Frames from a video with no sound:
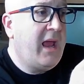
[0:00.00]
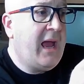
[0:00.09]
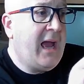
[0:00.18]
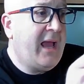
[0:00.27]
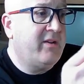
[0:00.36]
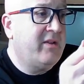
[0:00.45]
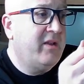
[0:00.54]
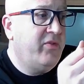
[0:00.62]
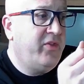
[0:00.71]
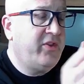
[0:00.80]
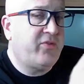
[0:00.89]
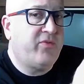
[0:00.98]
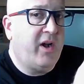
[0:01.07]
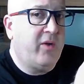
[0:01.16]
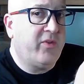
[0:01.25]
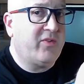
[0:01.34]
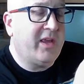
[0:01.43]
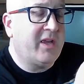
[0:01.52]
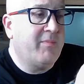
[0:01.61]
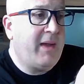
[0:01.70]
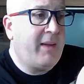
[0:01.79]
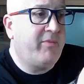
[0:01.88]
and this file, this
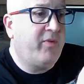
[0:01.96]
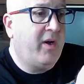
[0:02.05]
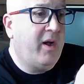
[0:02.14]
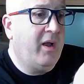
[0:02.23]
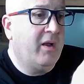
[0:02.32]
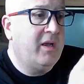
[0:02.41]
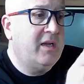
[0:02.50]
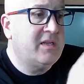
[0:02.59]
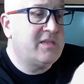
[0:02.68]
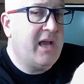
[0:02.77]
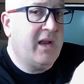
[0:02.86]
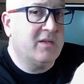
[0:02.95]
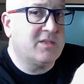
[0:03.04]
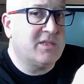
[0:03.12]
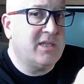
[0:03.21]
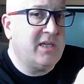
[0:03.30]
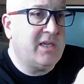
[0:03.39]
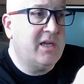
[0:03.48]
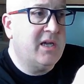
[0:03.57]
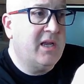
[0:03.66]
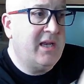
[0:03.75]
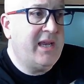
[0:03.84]
linker mat file, tells the
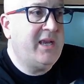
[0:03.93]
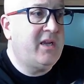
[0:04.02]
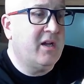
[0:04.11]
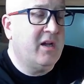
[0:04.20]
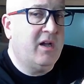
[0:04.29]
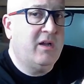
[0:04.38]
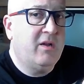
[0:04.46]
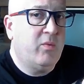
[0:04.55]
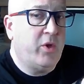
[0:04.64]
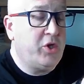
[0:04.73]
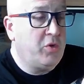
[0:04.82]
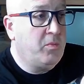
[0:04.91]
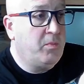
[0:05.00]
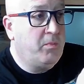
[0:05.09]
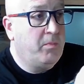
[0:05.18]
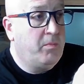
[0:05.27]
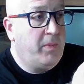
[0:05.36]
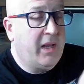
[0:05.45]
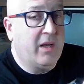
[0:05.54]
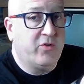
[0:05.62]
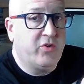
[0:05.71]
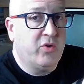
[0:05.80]
linker, when you
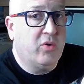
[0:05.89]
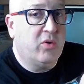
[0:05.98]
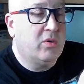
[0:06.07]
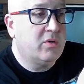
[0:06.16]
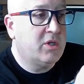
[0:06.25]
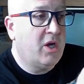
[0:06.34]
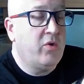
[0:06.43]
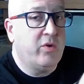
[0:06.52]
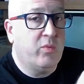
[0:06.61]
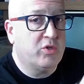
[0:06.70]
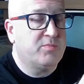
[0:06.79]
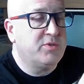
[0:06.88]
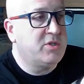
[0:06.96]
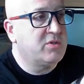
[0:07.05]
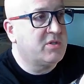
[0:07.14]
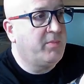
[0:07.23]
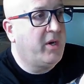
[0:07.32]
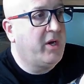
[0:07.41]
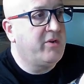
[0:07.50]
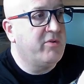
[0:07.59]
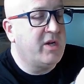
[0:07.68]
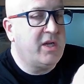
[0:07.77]
build your code and want to produce the
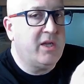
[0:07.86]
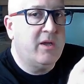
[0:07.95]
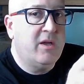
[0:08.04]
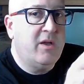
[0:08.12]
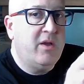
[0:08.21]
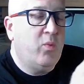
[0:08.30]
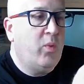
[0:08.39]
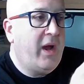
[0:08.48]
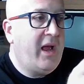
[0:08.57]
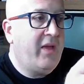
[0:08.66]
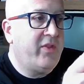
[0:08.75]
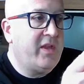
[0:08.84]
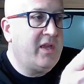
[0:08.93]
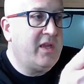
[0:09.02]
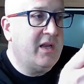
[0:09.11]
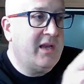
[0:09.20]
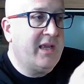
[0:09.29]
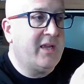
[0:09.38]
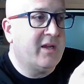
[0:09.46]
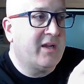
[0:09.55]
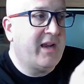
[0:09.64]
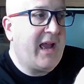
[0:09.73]
binary, where the
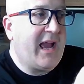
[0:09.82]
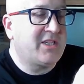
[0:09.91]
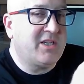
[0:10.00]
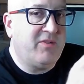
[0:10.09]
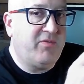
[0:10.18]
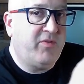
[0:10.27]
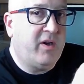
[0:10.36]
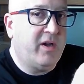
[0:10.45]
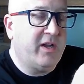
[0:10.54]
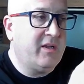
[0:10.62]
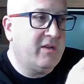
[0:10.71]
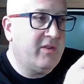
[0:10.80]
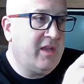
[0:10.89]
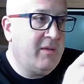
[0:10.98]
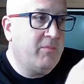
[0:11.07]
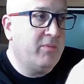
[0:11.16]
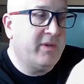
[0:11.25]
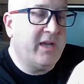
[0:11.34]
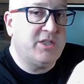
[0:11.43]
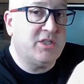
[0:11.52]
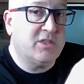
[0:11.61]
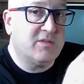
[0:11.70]
linker can actually find the
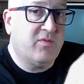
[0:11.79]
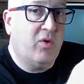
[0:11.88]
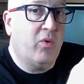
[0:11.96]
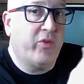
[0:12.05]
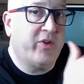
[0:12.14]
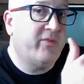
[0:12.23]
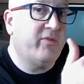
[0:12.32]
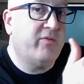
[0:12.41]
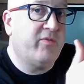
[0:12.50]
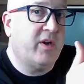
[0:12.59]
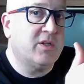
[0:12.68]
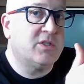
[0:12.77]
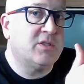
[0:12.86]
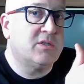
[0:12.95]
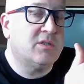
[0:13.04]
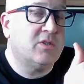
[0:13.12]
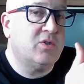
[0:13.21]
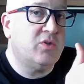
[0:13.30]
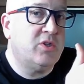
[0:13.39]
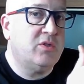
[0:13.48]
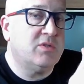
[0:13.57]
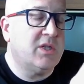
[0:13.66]
implementations for all of the different functions that you're
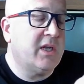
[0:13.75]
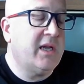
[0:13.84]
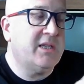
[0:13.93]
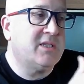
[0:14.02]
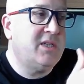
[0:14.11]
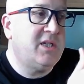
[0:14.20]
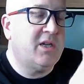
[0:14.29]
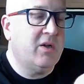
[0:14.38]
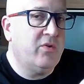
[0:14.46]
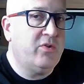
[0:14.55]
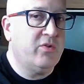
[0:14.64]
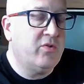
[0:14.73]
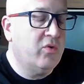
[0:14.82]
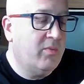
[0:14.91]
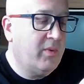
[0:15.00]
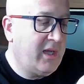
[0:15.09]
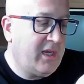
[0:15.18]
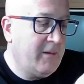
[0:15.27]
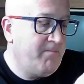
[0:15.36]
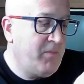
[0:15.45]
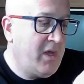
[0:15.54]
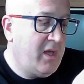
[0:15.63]
using. In C code, you'd normally
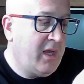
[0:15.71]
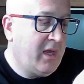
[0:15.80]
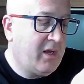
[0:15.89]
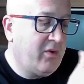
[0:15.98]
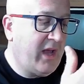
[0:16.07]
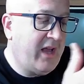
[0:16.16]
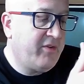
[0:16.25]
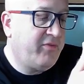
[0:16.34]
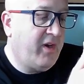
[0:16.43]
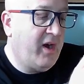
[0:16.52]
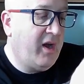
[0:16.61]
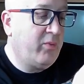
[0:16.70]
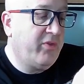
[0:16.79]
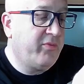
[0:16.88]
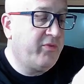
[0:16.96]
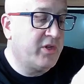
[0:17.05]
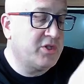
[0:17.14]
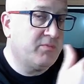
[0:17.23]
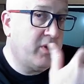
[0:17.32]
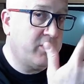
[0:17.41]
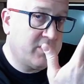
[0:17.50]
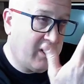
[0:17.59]
include a header file with function
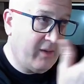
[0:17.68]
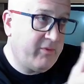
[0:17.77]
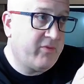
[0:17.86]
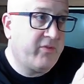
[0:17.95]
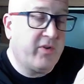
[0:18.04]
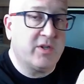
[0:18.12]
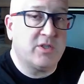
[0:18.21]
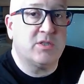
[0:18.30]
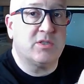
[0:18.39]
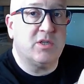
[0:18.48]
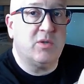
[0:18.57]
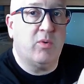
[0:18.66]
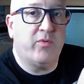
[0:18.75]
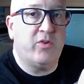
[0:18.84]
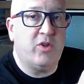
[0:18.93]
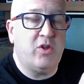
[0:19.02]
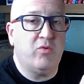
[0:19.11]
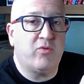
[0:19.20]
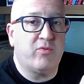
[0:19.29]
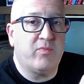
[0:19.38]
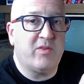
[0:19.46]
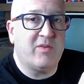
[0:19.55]
prototypes for the functions that you want to use
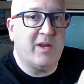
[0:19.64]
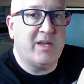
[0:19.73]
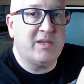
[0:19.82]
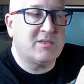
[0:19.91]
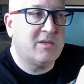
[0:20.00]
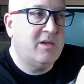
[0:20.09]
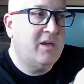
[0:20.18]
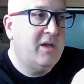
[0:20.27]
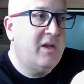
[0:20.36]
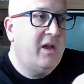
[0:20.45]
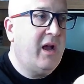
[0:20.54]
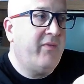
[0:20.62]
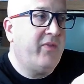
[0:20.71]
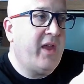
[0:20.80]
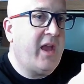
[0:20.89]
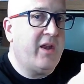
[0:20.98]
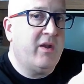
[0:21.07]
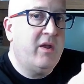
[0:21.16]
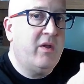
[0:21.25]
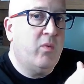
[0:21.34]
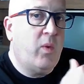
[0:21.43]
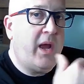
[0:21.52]
from this list. And then
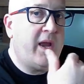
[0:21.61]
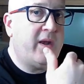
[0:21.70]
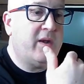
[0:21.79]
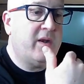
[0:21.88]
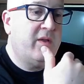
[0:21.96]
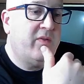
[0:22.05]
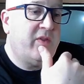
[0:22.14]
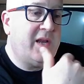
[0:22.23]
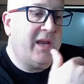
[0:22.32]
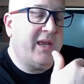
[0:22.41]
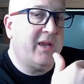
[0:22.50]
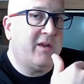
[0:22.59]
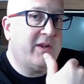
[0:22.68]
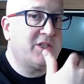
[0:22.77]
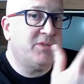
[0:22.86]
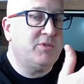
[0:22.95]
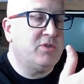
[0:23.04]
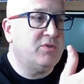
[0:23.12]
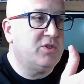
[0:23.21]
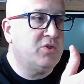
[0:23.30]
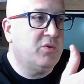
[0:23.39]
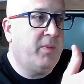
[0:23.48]
when the linker actually
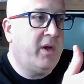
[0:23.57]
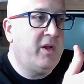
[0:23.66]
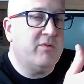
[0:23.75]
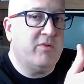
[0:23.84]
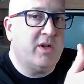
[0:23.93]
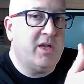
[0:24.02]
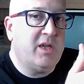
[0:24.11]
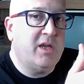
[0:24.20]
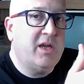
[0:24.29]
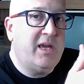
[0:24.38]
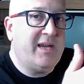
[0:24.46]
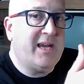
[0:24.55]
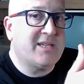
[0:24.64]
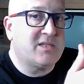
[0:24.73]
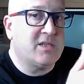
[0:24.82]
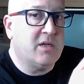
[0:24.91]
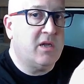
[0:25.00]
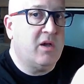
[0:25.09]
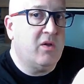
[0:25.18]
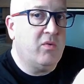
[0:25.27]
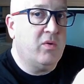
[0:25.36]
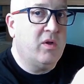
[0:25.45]
produces your binary, it has to
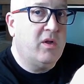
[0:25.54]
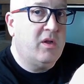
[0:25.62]
know